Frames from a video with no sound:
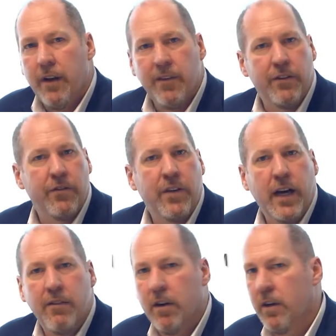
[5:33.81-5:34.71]
If it's
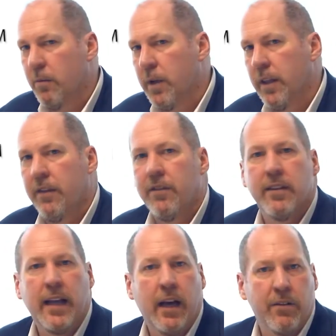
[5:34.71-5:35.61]
500 a month, if it's
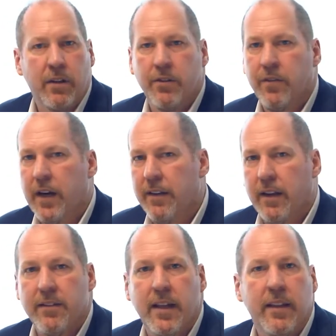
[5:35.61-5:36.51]
1,000, it's
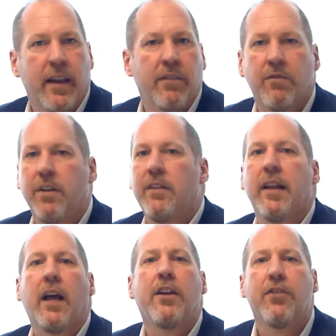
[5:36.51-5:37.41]
5,000, 10,000,
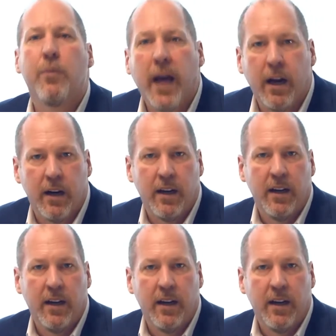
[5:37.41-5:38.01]
50,000, it doesn't matter.